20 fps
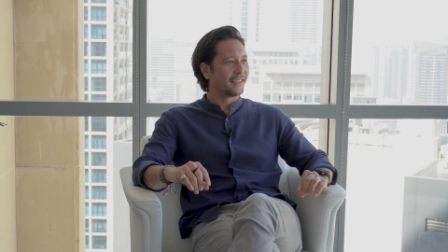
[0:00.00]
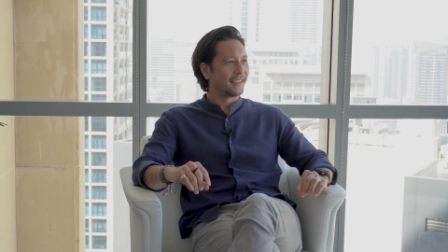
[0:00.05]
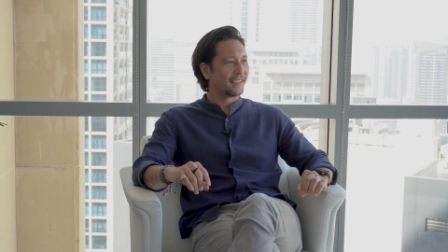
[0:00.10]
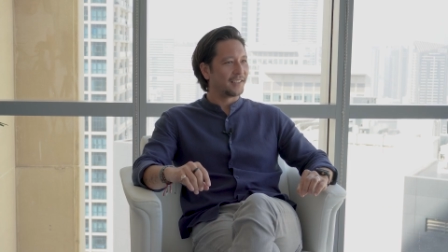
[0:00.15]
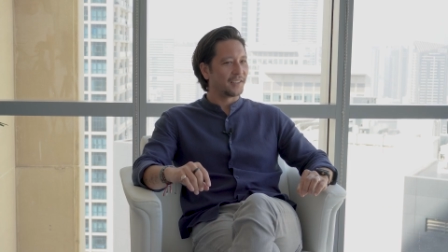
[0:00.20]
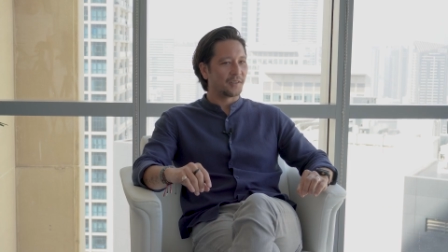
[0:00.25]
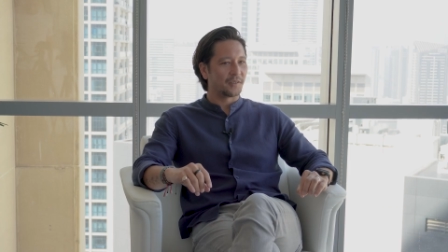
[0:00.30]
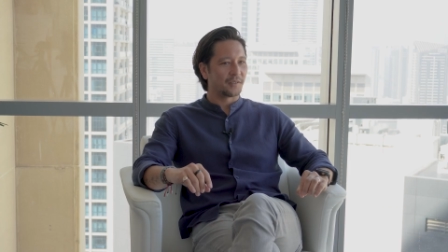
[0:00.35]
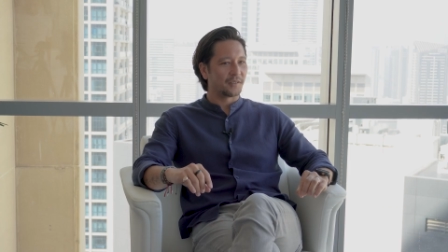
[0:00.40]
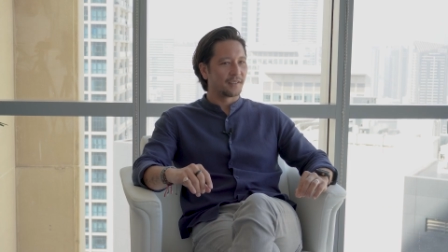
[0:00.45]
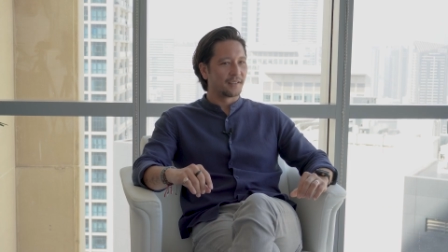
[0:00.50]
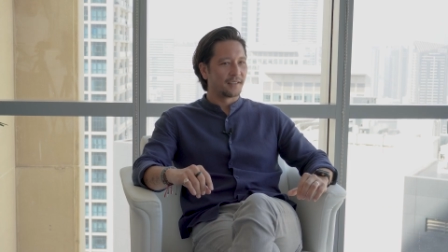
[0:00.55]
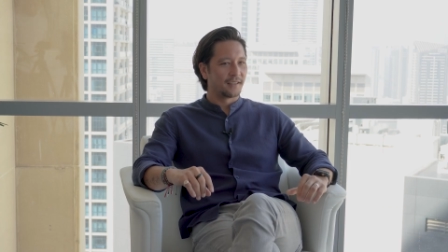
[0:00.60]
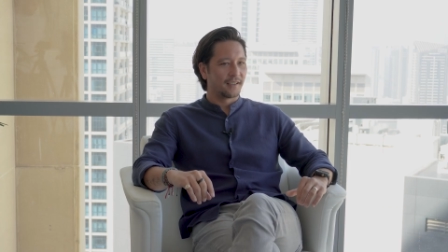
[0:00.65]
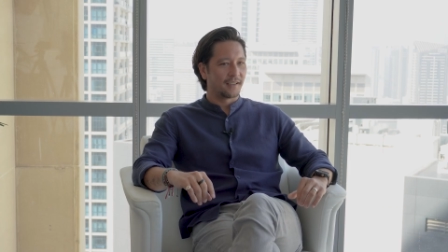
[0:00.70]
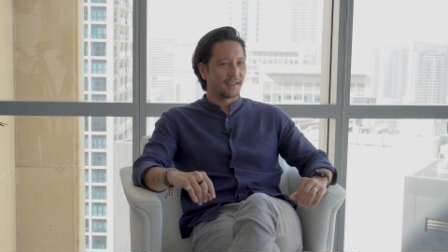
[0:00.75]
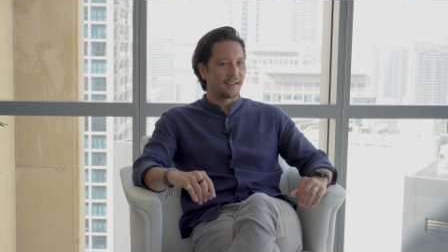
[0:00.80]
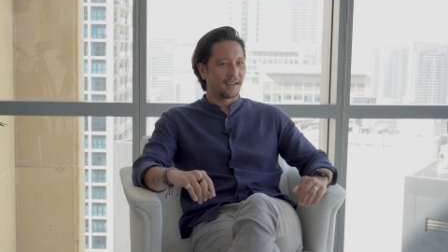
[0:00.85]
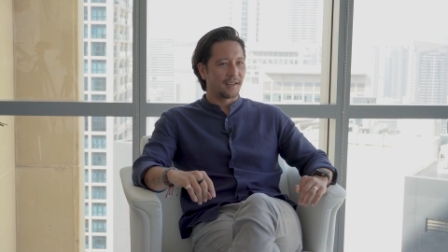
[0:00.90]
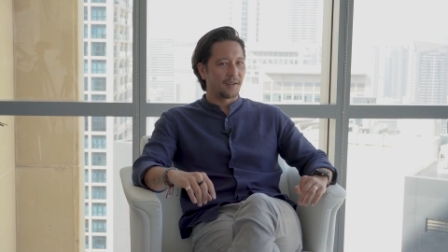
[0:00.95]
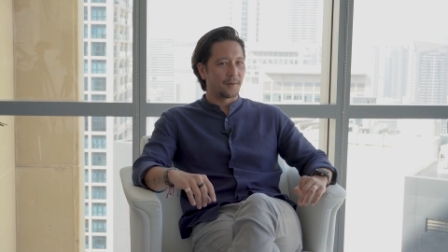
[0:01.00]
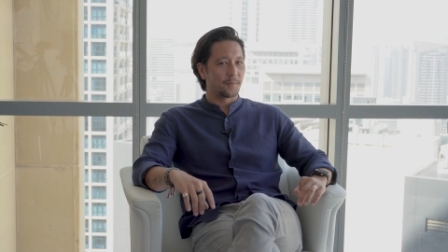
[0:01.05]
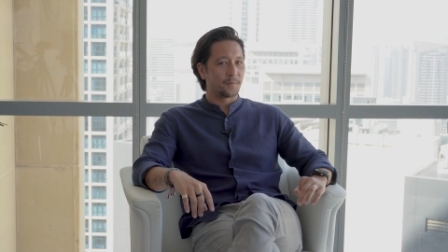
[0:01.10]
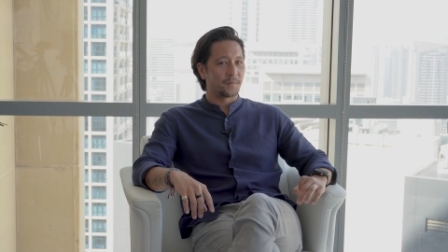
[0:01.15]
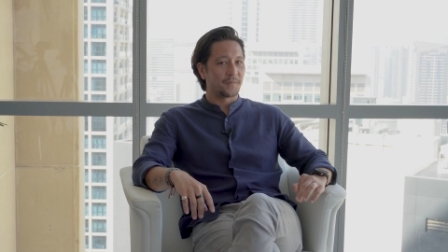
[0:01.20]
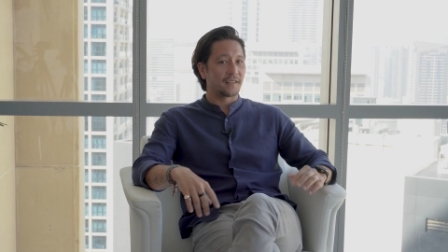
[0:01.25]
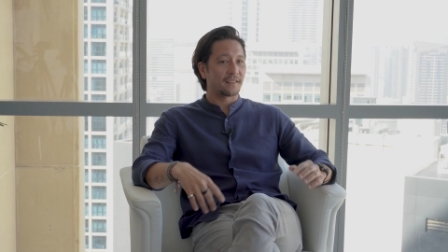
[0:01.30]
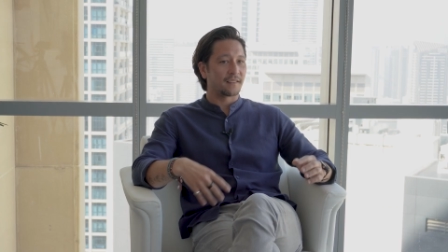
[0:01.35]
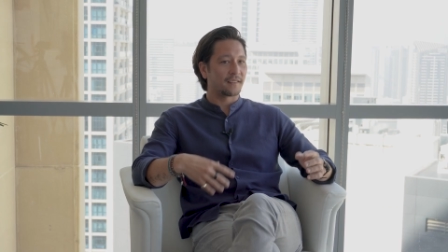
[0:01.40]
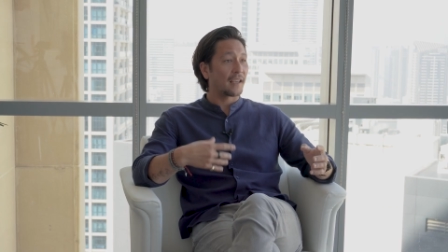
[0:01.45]
You know,
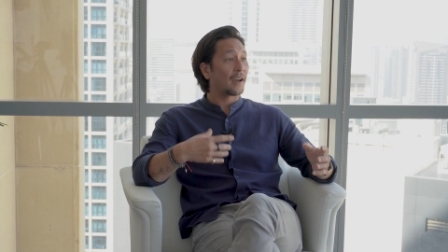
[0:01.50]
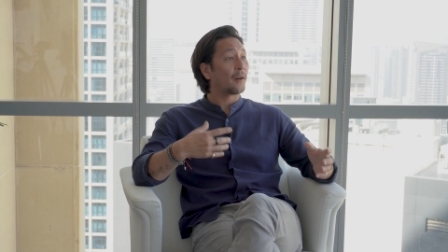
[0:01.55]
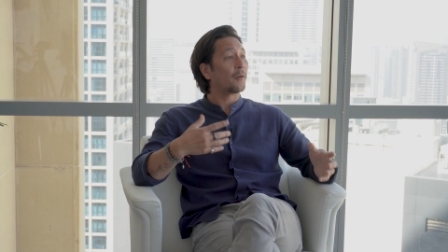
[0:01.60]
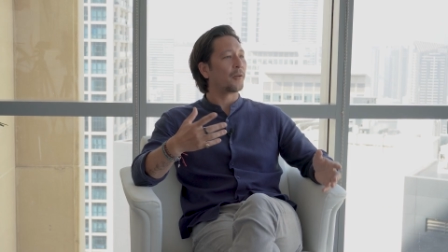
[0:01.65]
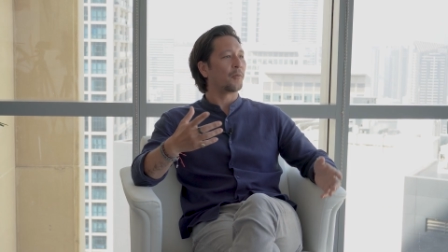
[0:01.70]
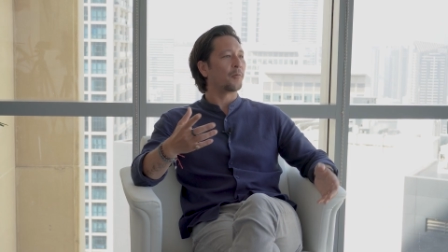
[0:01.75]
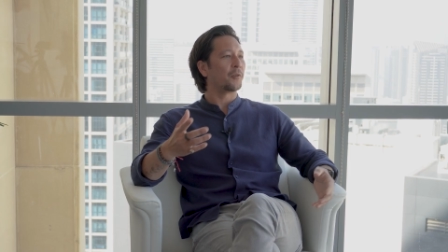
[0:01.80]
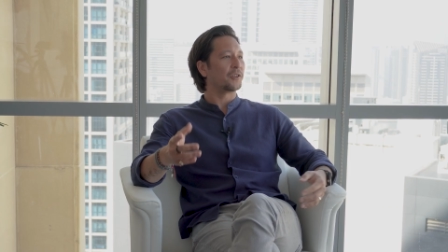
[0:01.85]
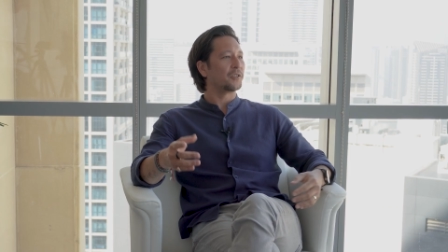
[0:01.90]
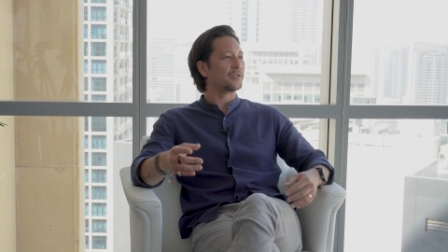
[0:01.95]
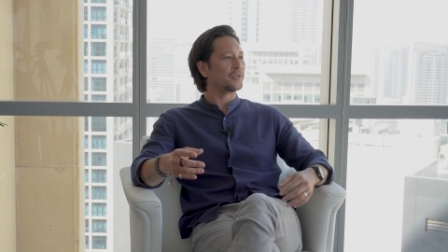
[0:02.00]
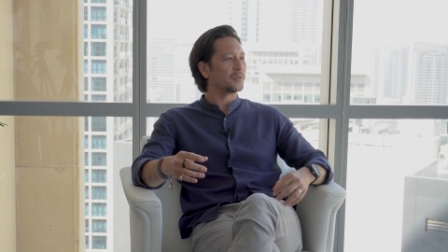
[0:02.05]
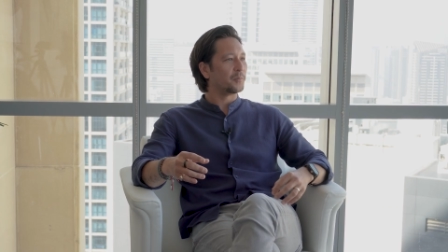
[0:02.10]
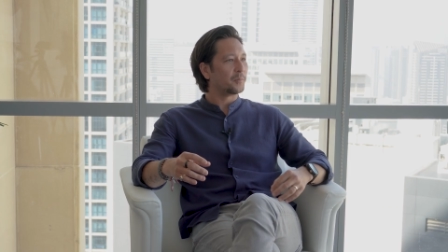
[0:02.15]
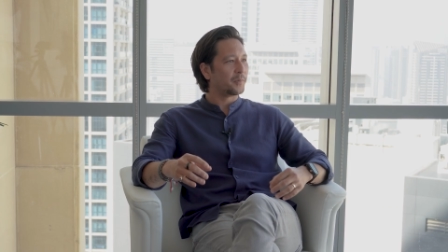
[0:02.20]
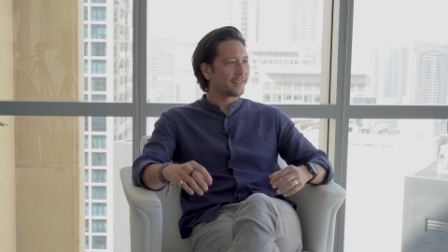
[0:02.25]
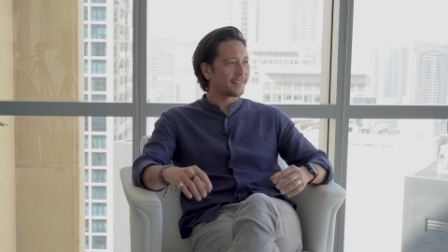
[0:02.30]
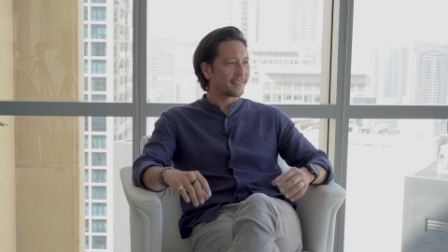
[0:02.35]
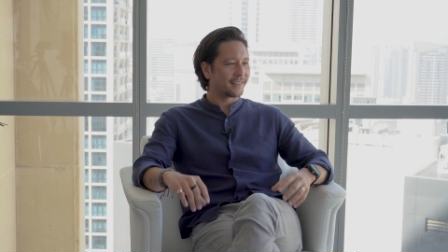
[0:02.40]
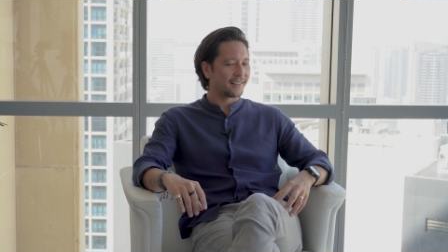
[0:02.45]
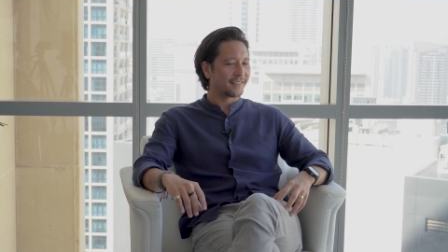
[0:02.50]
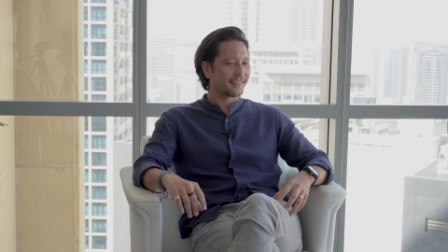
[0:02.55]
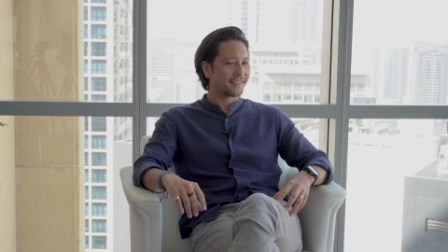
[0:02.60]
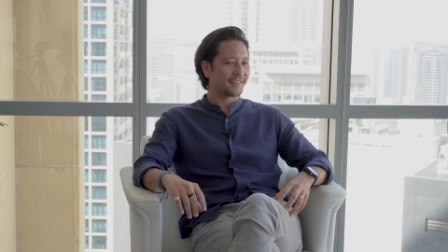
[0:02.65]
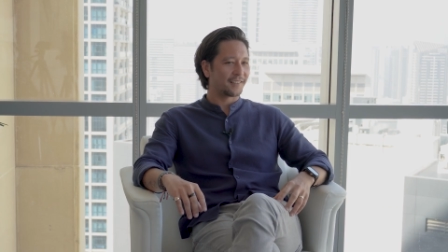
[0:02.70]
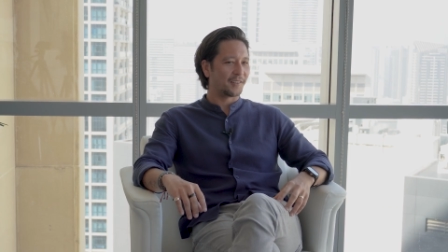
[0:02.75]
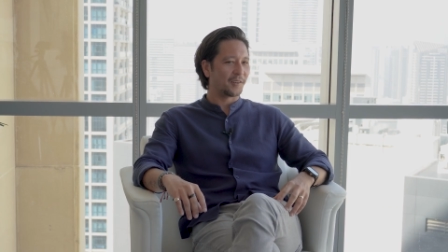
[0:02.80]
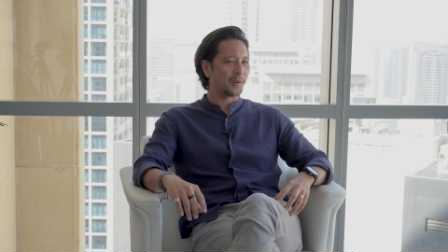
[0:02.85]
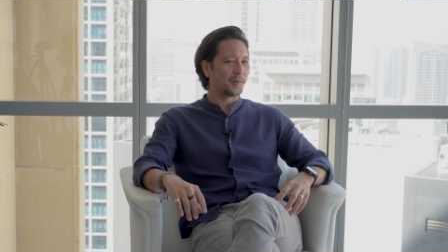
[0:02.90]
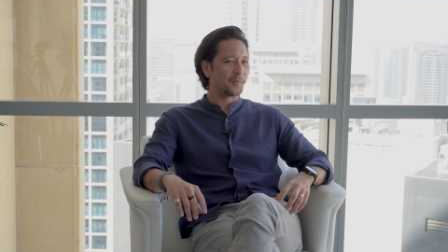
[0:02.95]
um, this is how I want to do business.
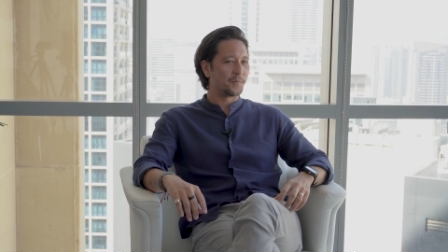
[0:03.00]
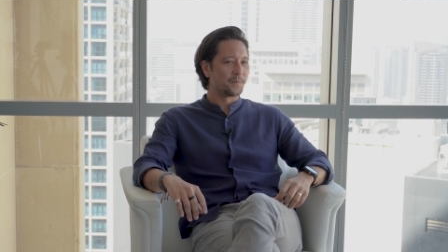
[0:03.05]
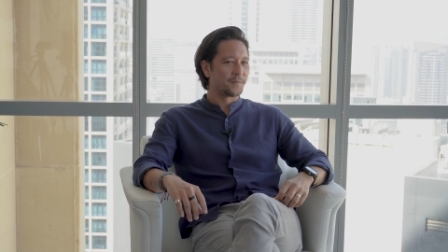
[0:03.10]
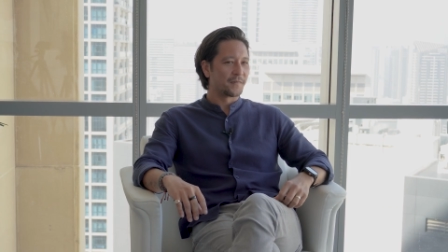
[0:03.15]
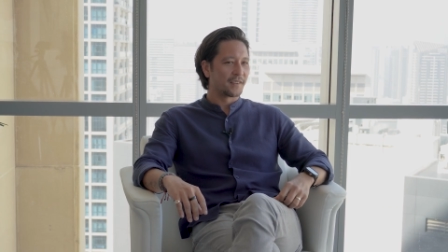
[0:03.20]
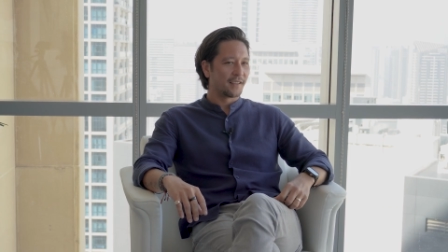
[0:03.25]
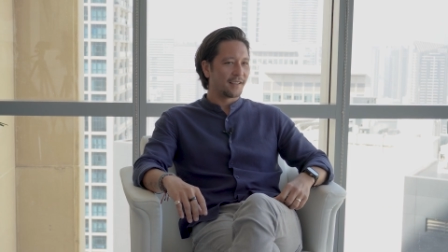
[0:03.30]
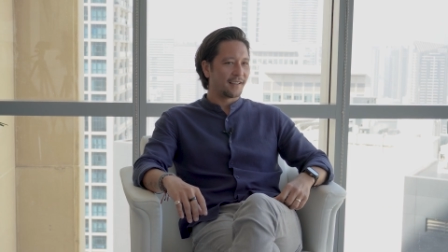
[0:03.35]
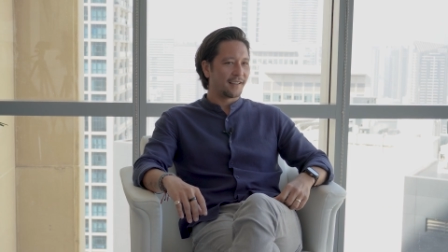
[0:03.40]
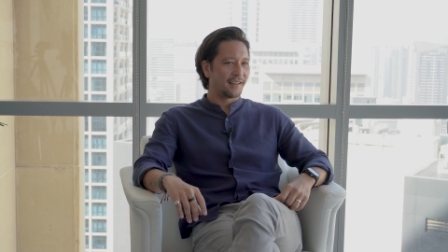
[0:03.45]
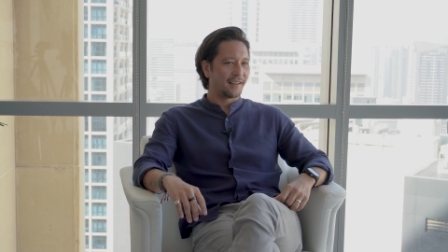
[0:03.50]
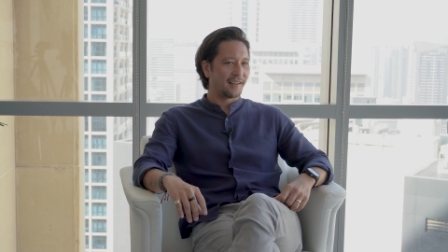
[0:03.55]
So yeah.